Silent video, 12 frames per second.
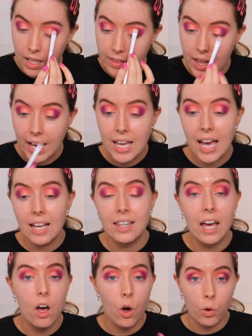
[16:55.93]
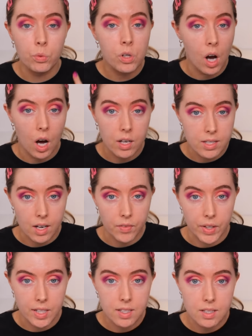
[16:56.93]
they had their own car
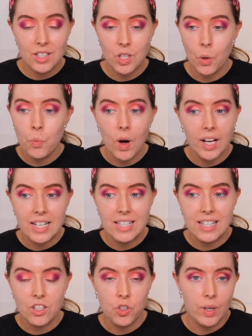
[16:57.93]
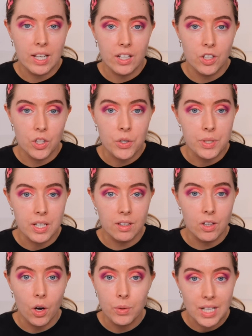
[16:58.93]
service. So why isn't Shrien
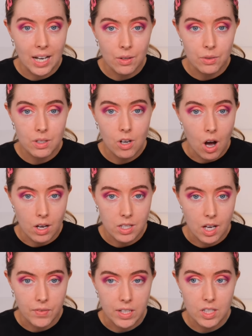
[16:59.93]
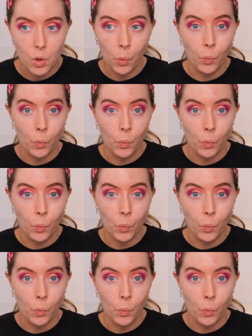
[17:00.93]
using the hotel's car service?